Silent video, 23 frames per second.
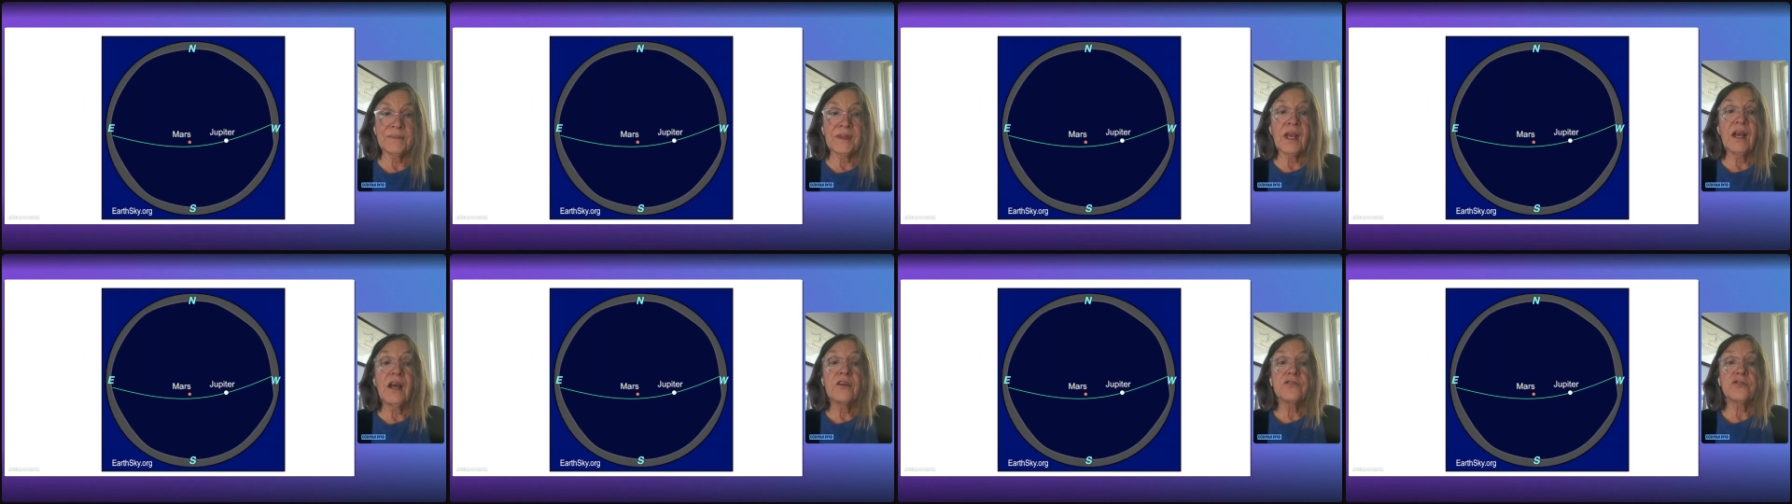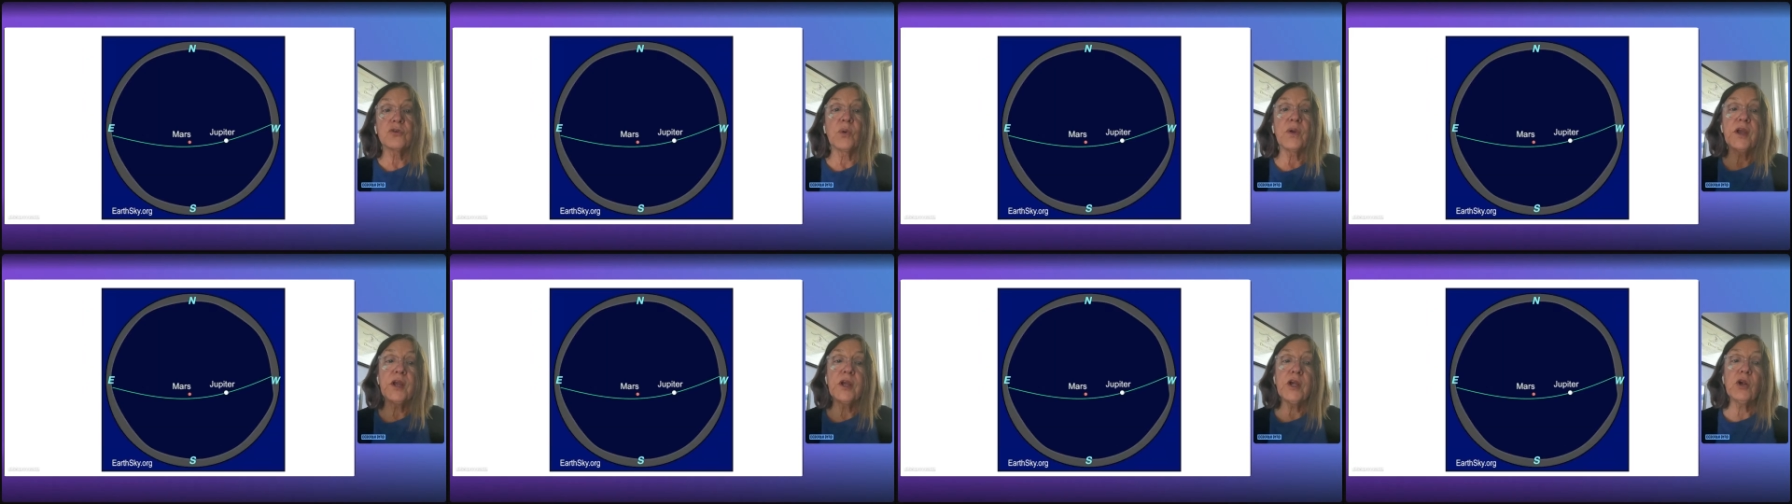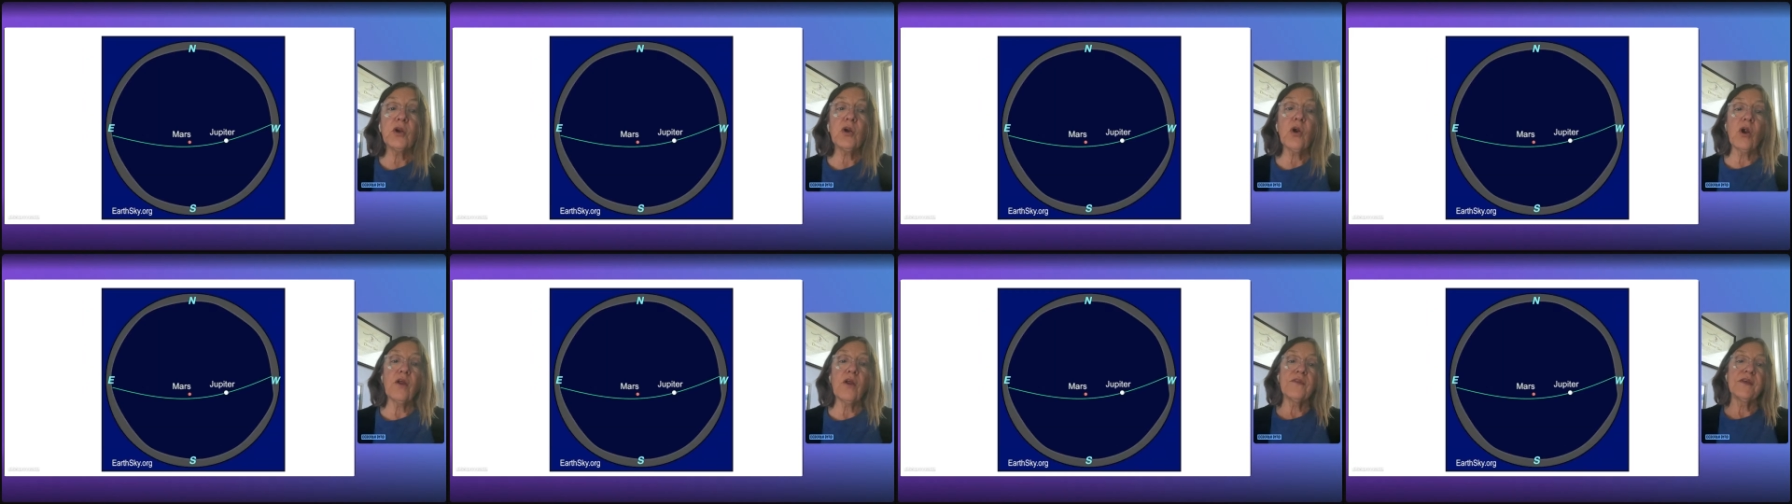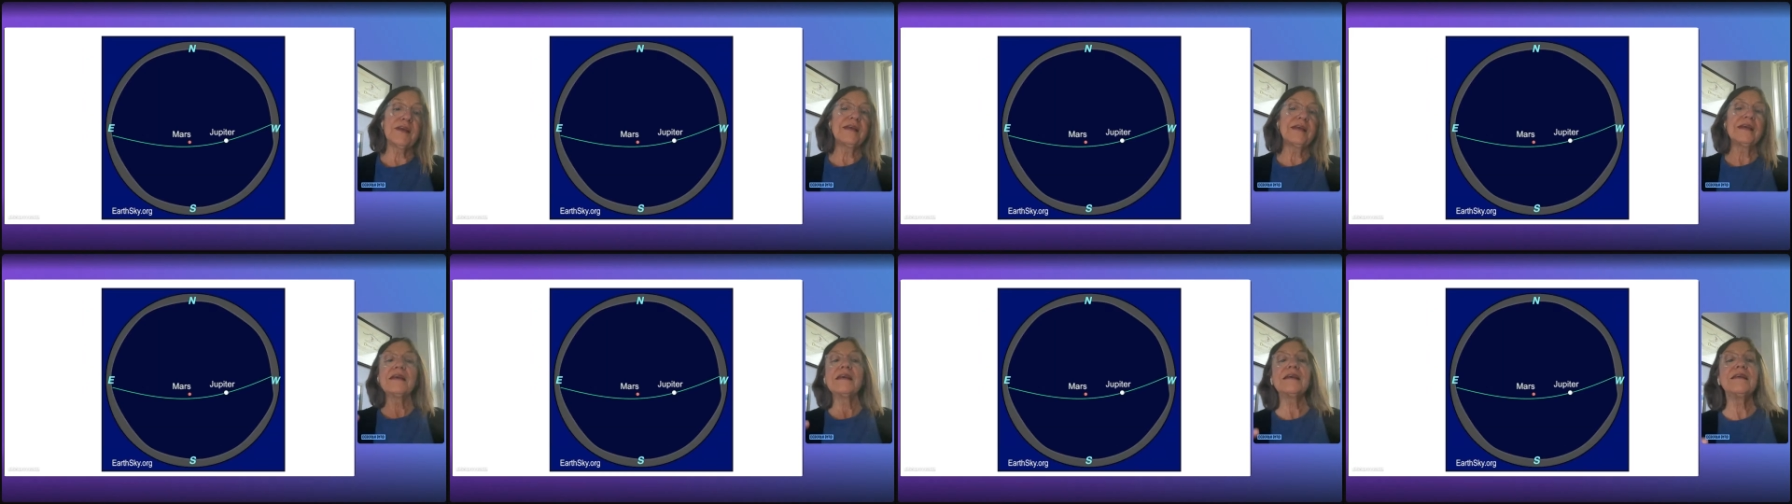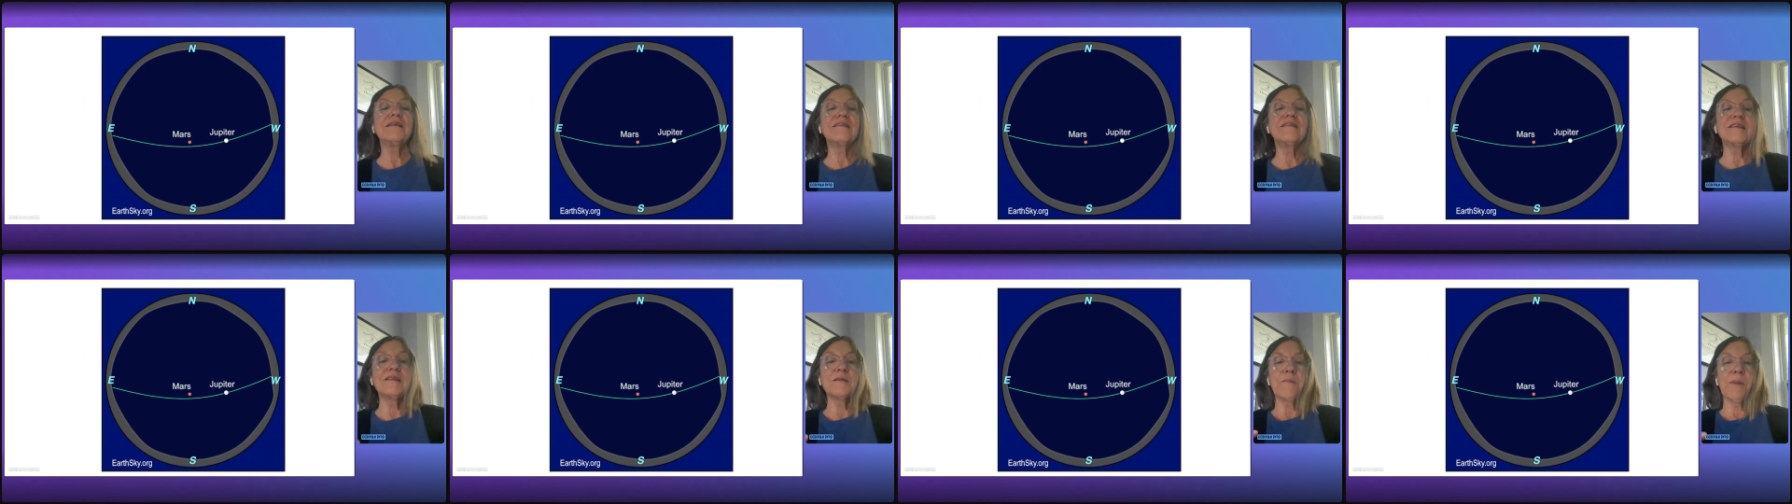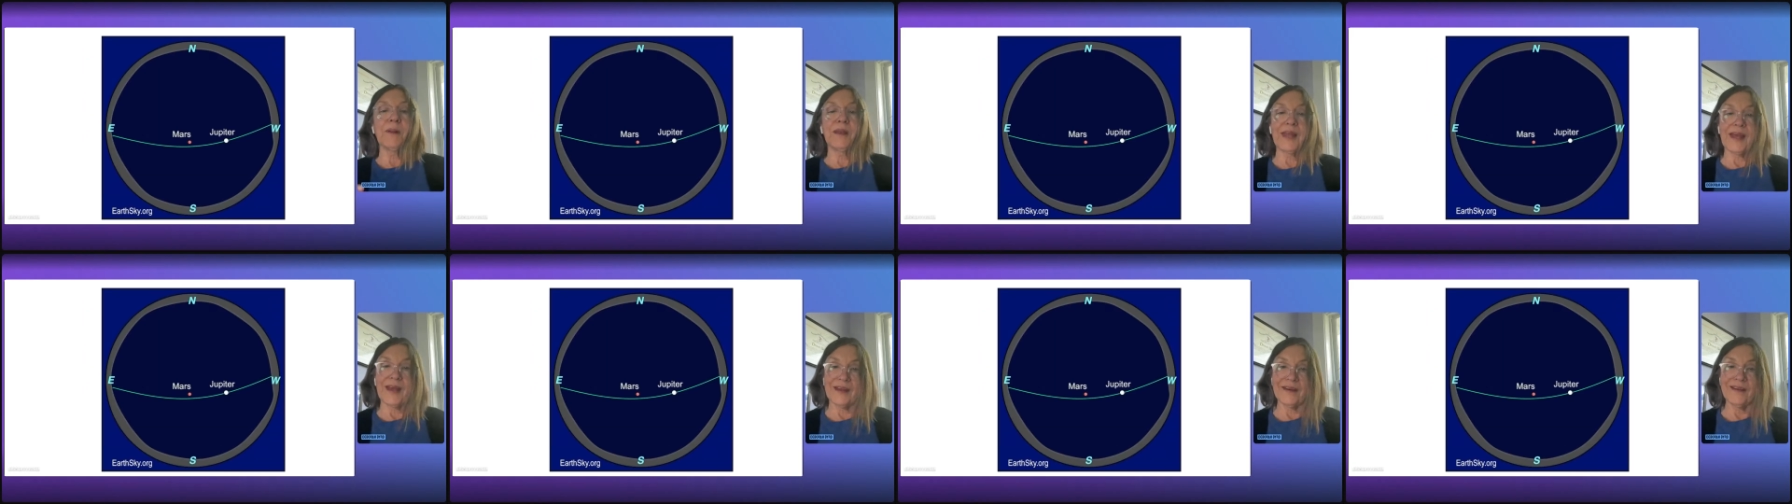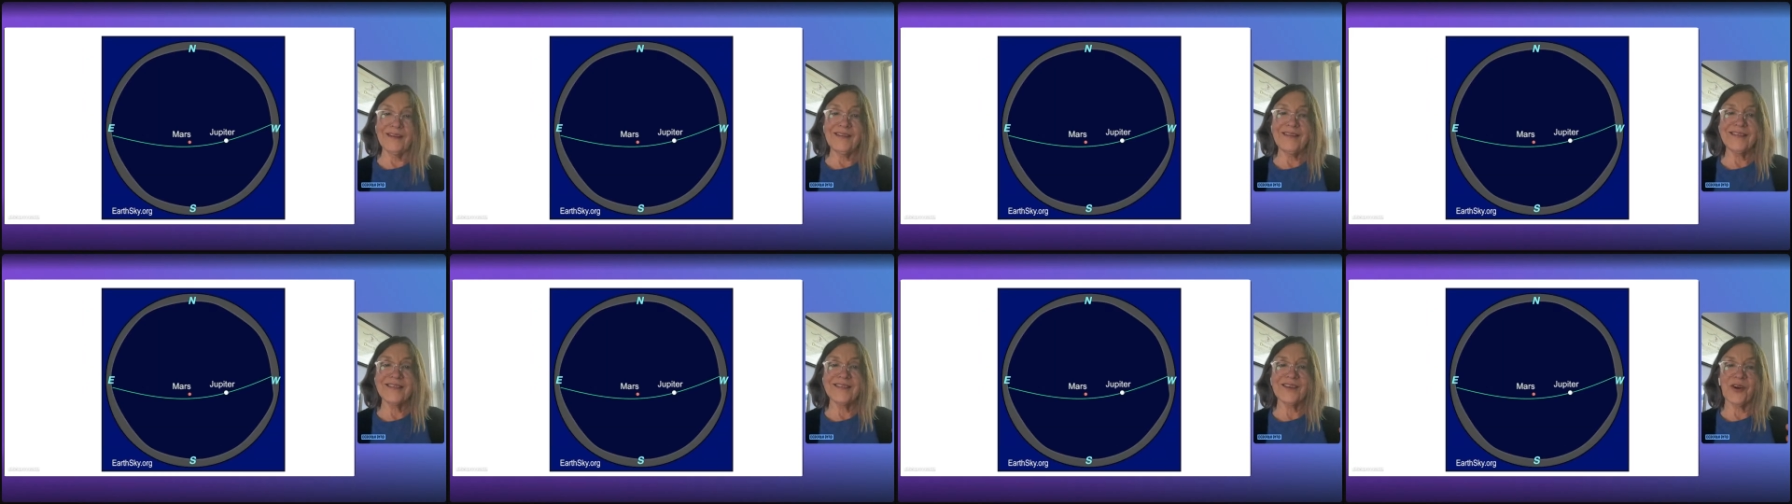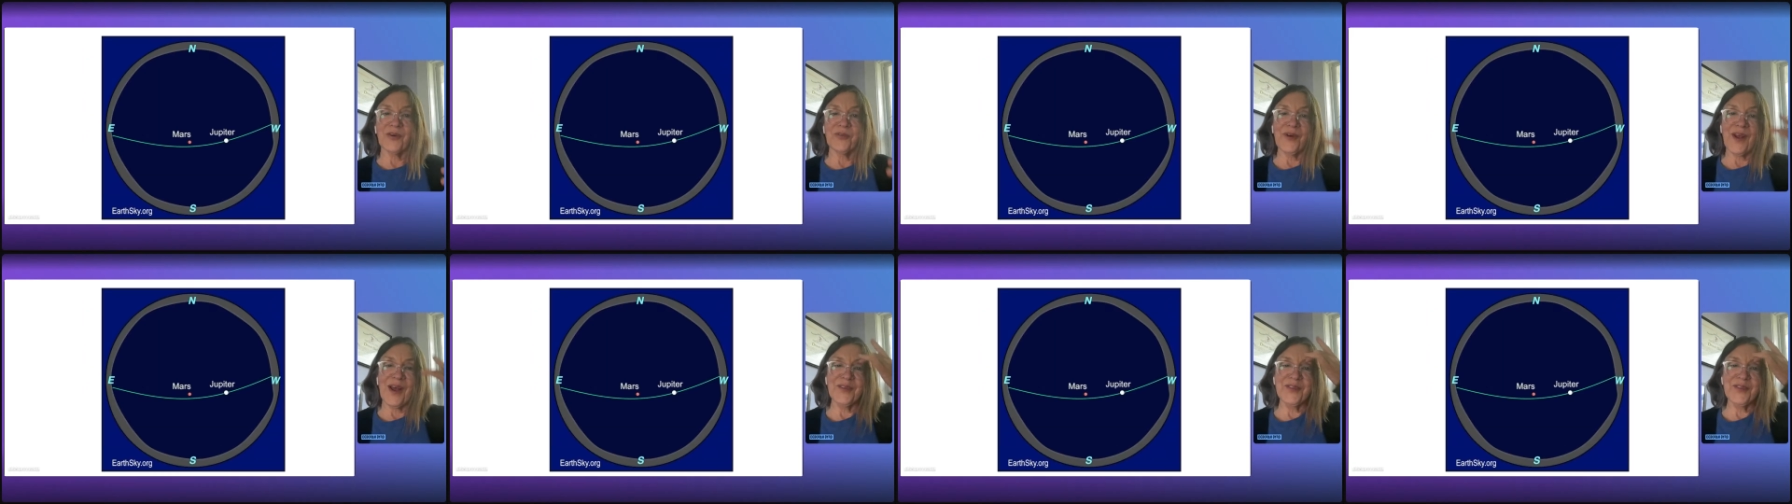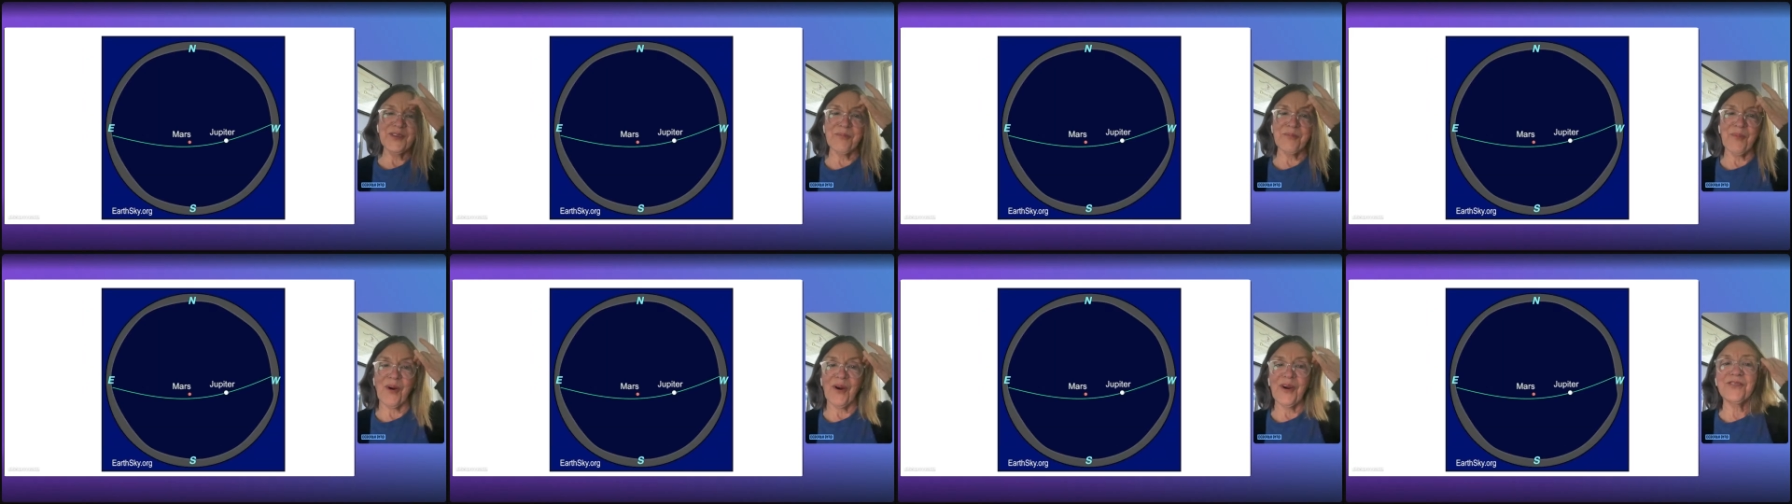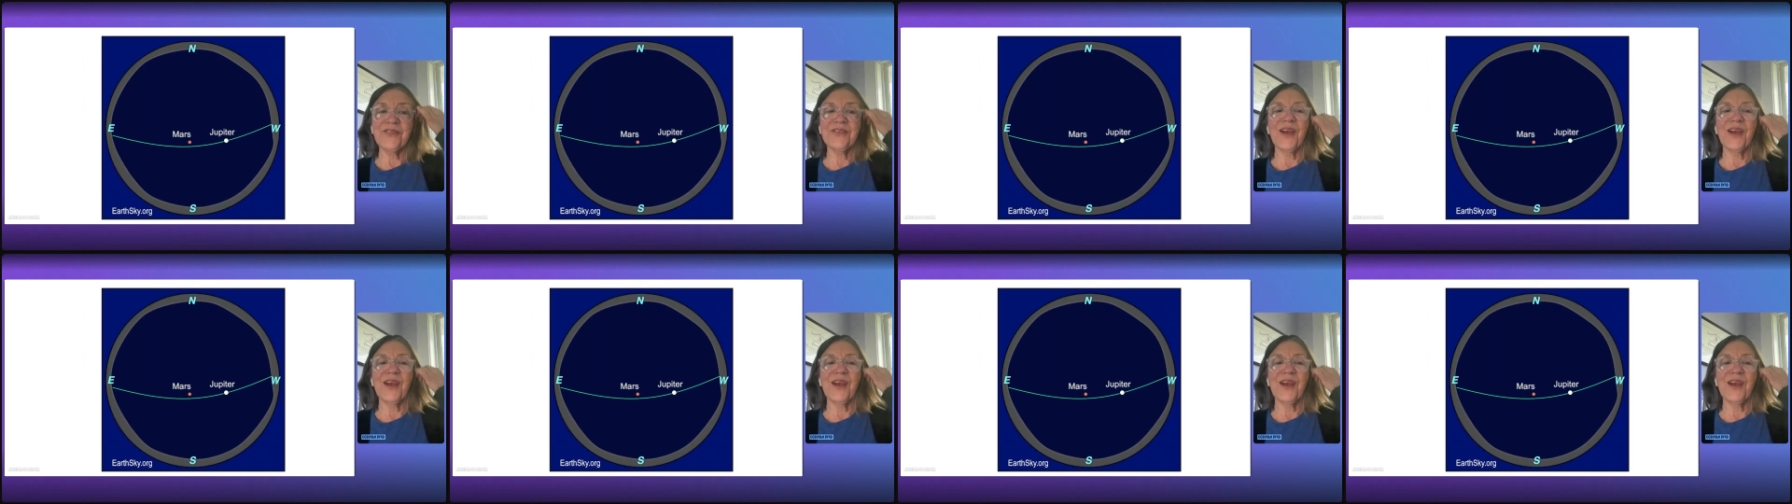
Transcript: So here are the easy planets around the March